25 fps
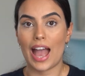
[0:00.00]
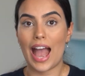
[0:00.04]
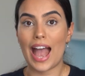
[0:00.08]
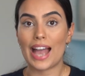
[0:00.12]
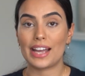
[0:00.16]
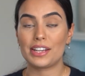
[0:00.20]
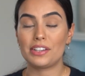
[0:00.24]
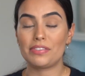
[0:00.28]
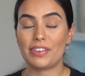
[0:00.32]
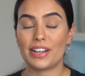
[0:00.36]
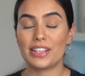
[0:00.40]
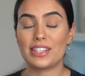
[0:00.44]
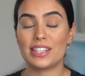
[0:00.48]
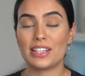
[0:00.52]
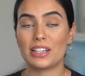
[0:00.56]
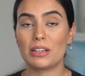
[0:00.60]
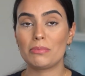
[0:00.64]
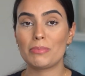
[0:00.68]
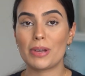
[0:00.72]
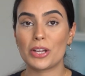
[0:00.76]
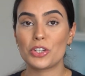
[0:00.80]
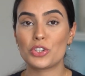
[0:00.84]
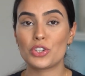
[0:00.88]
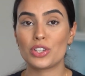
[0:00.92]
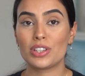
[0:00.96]
And if I didn't
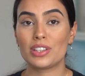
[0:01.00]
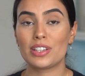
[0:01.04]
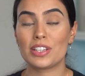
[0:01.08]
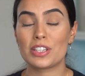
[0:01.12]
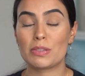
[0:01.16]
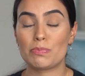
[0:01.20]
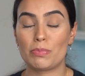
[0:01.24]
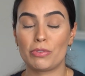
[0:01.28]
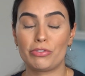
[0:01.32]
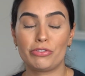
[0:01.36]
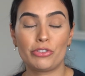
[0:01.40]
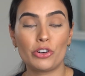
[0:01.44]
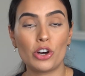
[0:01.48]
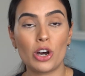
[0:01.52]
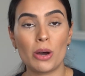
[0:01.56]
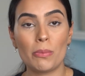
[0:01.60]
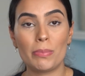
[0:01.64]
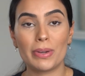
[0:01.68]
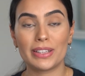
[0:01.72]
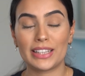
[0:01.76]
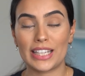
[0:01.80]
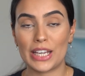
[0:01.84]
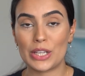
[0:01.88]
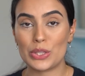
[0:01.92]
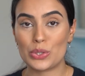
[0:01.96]
mention this before,
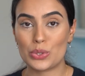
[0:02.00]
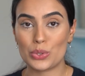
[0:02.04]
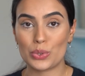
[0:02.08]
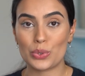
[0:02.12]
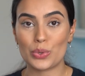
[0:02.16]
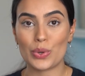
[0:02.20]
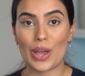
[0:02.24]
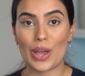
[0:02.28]
but they do